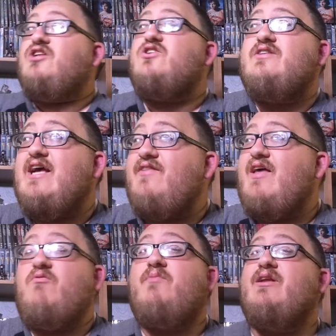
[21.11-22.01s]
Turned out
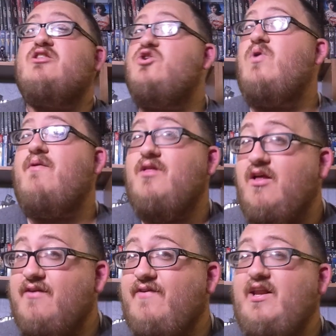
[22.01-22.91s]
that would have been a
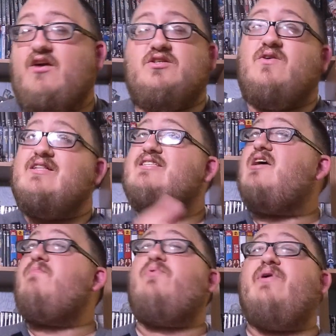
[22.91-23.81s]
2-hour-long video. So at
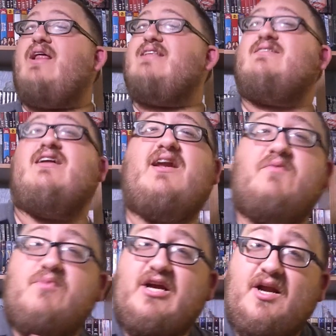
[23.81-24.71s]
some point I decided I
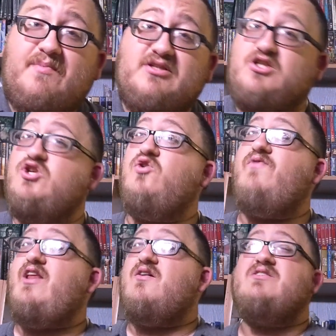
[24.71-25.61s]
would break it up into 2
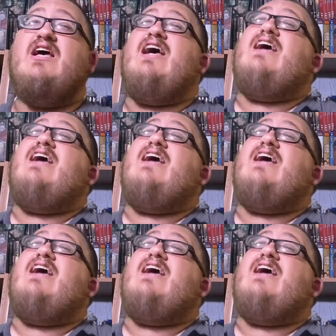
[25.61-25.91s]
videos.